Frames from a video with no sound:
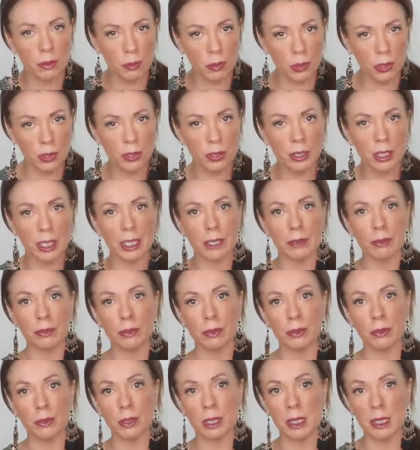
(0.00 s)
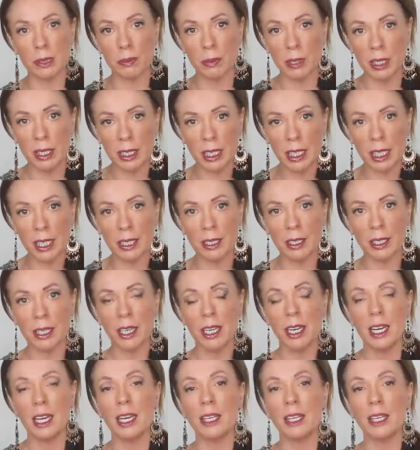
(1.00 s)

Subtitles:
worth, and fullness within,